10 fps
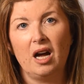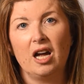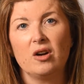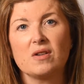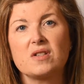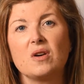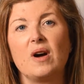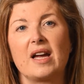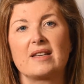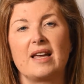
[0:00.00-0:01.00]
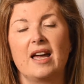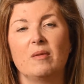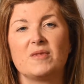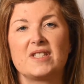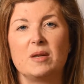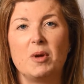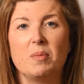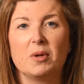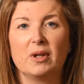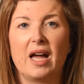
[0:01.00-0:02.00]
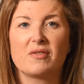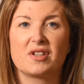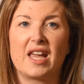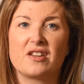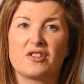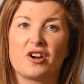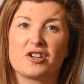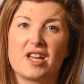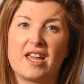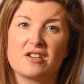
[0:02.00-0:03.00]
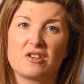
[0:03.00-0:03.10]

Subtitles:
I also see people after the age of 38